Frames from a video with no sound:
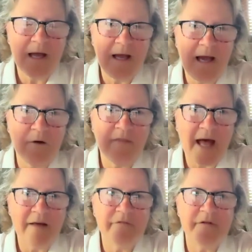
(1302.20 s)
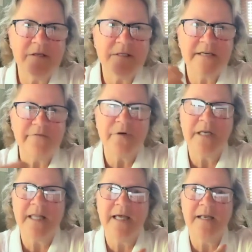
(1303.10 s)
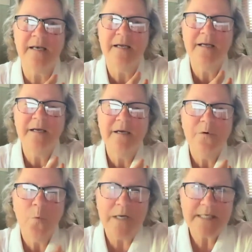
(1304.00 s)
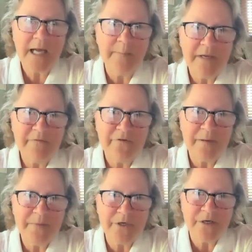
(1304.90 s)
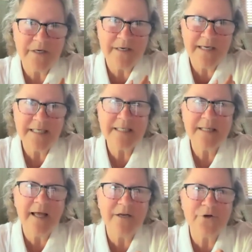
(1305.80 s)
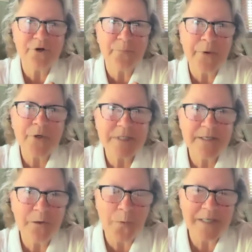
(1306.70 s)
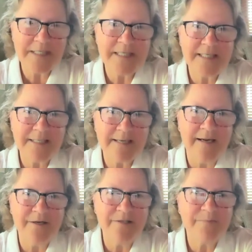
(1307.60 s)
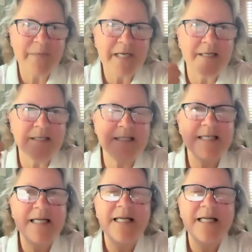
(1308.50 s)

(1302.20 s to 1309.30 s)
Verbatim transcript: how that feels different than what's coming from your intellect or your personal wants and desires because